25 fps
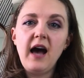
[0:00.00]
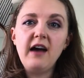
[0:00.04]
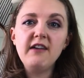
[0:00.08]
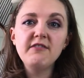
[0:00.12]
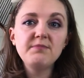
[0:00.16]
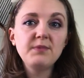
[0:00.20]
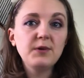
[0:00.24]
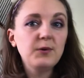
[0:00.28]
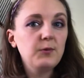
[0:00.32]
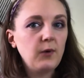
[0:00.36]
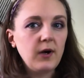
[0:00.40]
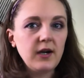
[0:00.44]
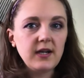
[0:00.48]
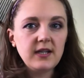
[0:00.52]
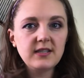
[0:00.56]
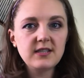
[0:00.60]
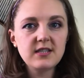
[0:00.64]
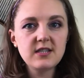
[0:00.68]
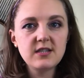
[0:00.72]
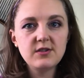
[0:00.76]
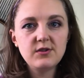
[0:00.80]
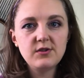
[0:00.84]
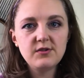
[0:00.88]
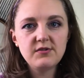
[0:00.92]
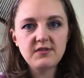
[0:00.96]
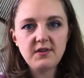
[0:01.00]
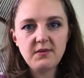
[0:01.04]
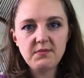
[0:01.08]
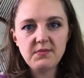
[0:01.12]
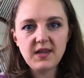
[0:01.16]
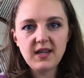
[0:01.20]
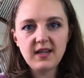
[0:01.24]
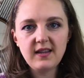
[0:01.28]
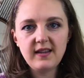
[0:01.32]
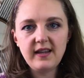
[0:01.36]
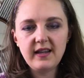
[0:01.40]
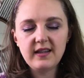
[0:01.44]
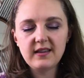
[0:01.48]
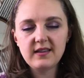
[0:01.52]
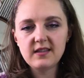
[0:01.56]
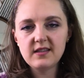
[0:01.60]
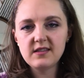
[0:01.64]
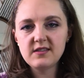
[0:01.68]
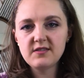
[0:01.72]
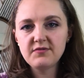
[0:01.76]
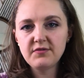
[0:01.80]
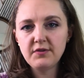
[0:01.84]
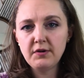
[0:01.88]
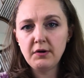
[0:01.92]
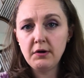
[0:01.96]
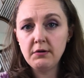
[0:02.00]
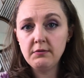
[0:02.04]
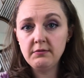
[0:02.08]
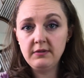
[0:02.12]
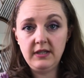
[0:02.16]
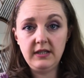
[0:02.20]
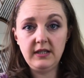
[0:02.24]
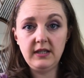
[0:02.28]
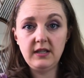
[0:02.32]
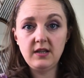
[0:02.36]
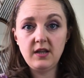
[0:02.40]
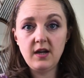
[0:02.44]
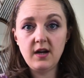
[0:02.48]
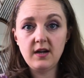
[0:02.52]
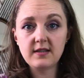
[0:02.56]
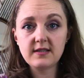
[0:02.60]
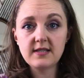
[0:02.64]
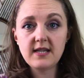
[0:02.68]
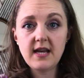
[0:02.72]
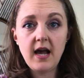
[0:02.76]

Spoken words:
I've been wanting to do something like this for a really long